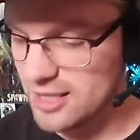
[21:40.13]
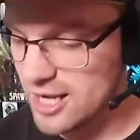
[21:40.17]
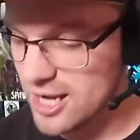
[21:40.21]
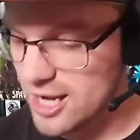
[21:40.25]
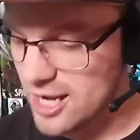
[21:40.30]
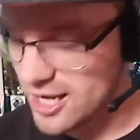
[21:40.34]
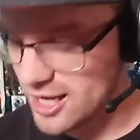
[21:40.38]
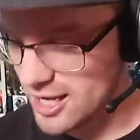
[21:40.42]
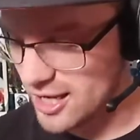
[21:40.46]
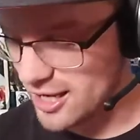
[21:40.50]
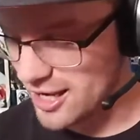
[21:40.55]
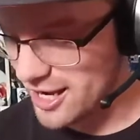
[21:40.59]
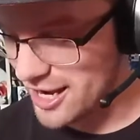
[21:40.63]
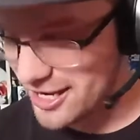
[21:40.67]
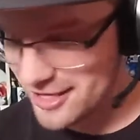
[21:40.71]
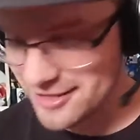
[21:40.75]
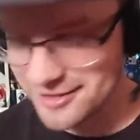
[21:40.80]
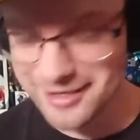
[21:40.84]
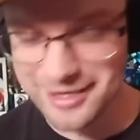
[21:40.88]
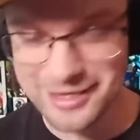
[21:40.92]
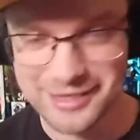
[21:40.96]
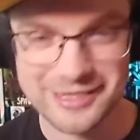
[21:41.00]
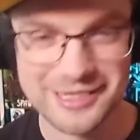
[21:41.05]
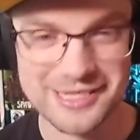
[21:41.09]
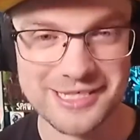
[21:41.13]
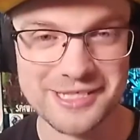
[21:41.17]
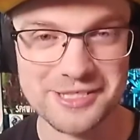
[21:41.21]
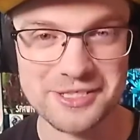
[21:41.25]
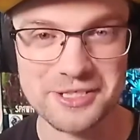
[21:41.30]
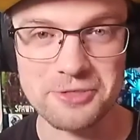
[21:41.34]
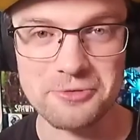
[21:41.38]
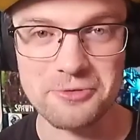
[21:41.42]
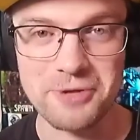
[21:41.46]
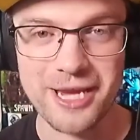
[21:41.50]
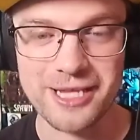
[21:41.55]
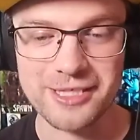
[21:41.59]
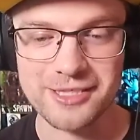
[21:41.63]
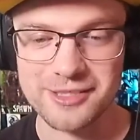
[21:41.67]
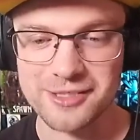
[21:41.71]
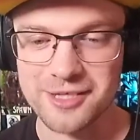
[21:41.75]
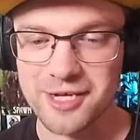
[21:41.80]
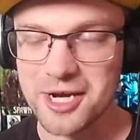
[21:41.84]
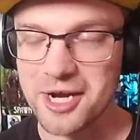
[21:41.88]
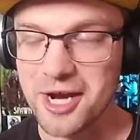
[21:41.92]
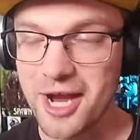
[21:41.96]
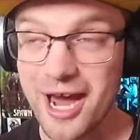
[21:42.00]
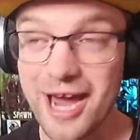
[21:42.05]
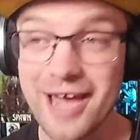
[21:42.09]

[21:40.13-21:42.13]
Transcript: I think this is a great song.